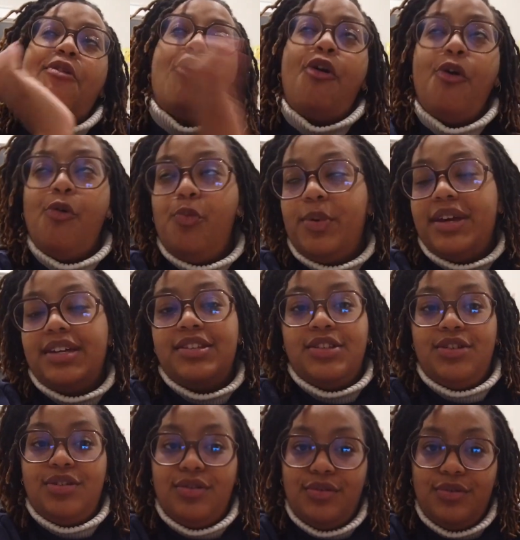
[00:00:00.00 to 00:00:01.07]
open
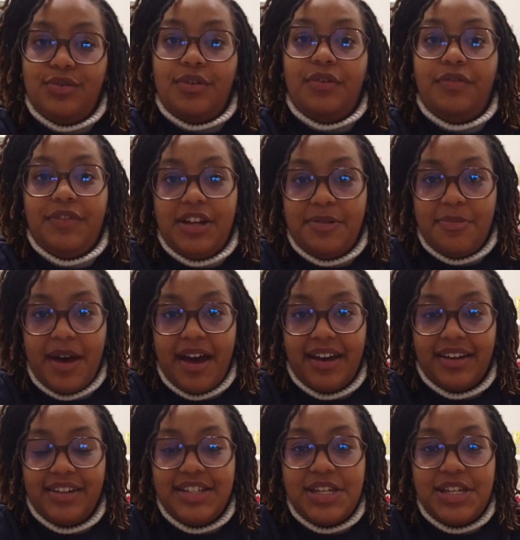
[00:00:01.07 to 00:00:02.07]
to feedback.